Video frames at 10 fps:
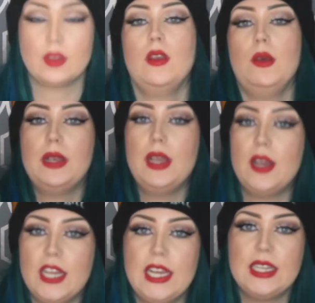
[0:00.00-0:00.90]
But
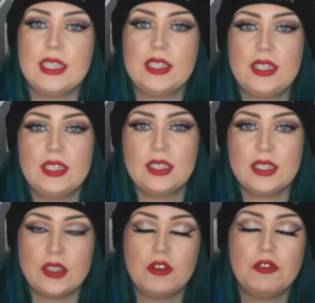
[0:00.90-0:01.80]
luckily, since this
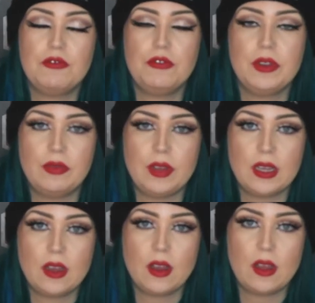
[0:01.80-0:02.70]
horrific
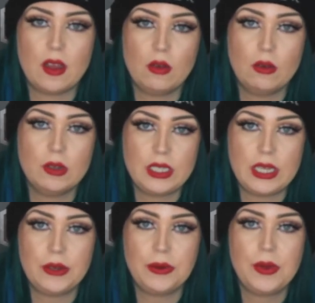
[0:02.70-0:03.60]

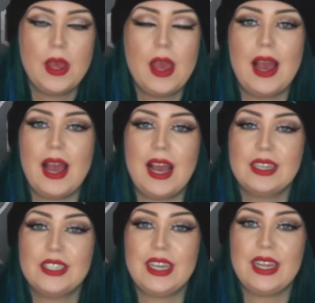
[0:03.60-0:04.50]
ordeal,
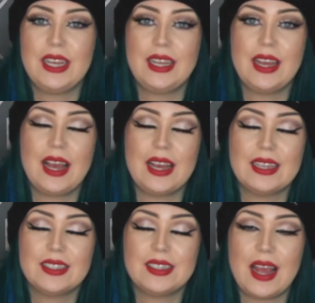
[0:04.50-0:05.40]
Ashlee
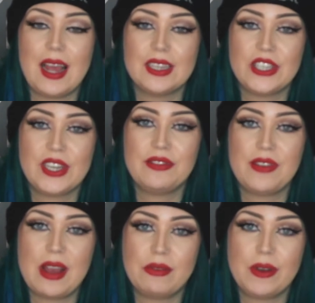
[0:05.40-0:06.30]
has actually
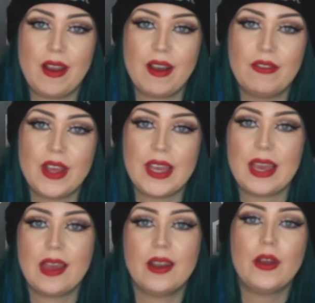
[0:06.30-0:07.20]
found love
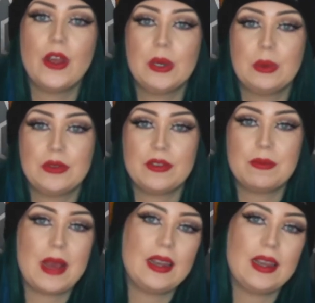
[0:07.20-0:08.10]
again with a
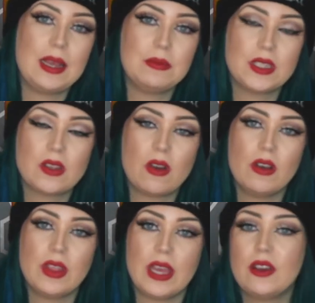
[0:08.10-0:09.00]
man named Scott.
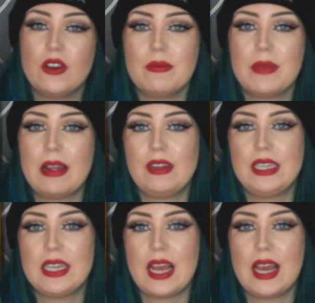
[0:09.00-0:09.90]
They got
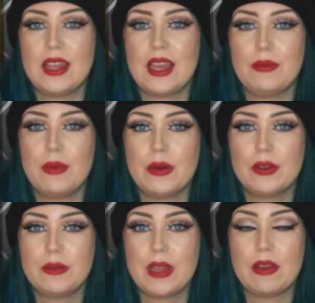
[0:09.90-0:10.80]
married and they
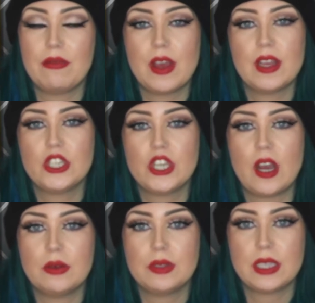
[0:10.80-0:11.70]
welcomed their first
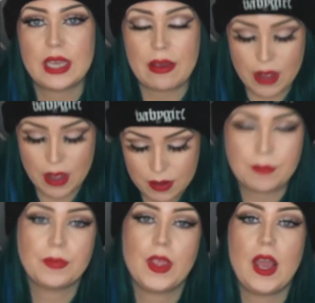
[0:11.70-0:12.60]
child together.
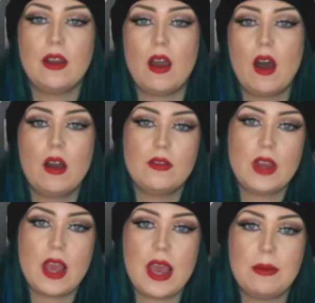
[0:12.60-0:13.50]
And
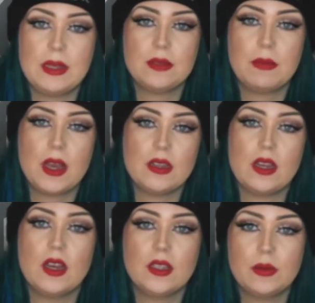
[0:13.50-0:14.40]
after Emmett's
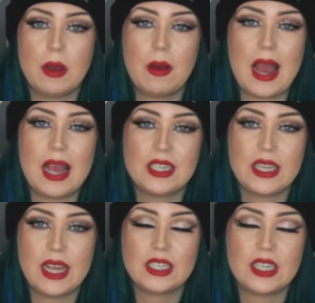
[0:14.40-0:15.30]
murder as well, Ashlee
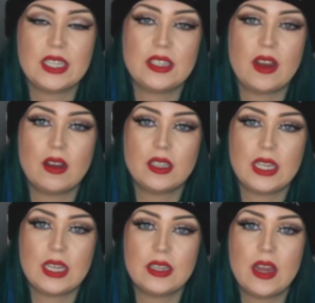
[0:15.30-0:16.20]
actually
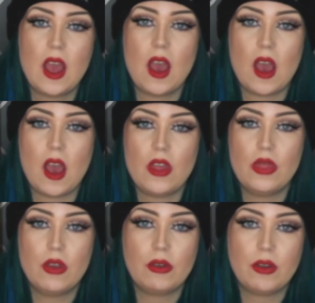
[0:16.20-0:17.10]
started a
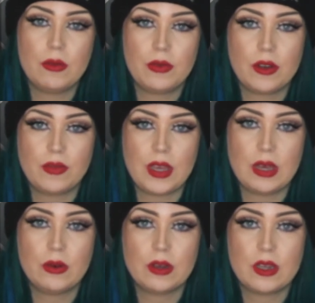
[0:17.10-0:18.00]
non-profit
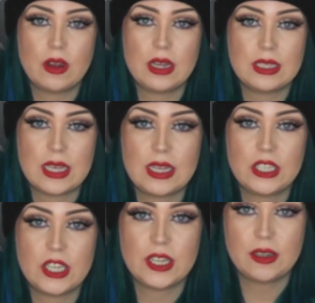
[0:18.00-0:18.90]

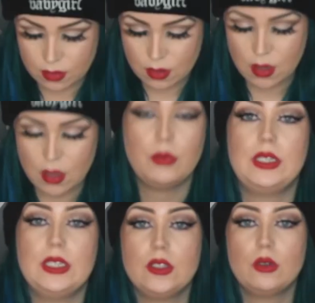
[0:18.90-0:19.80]
organisation which
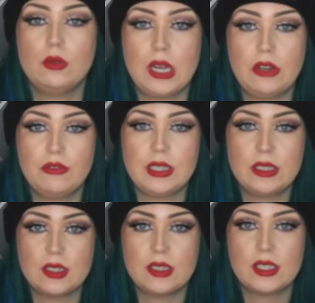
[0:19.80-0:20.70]
is called A
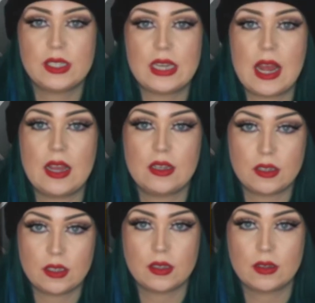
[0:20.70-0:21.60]
Reason to Stand,
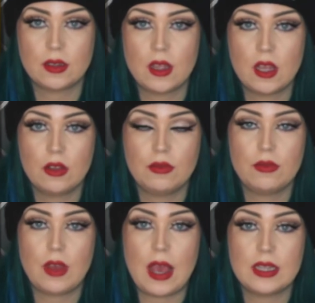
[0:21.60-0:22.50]

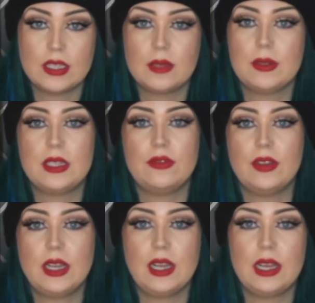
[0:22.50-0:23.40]
and it's
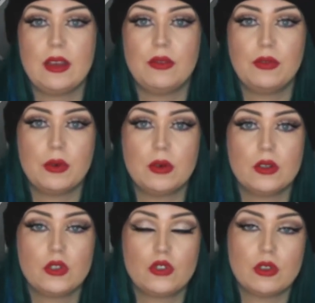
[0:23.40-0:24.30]
specifically for
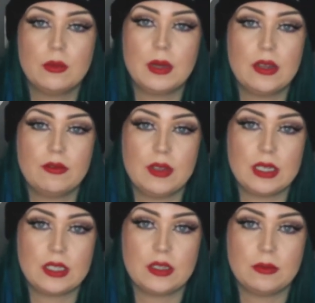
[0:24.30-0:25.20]
trauma
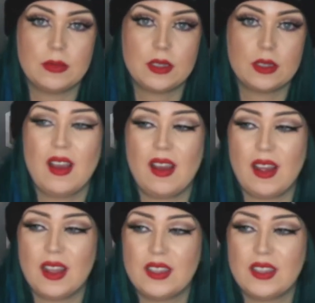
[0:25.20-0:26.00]
victims. I just